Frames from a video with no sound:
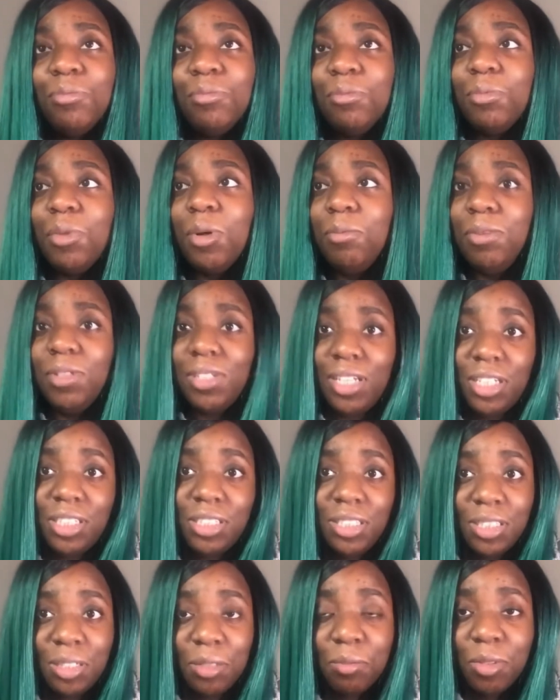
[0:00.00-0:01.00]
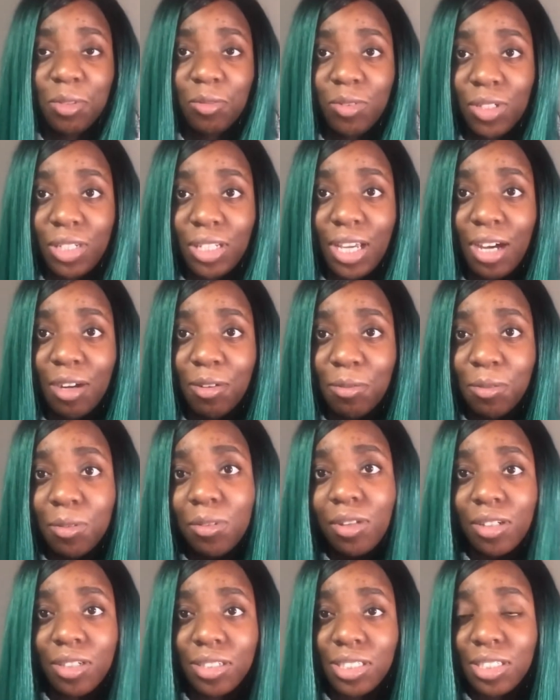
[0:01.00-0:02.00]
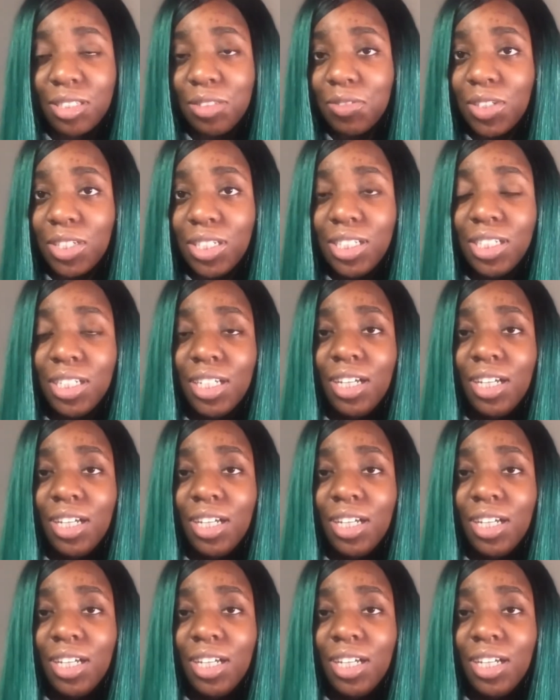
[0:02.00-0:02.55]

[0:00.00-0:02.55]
publications can be really helpful on a CV,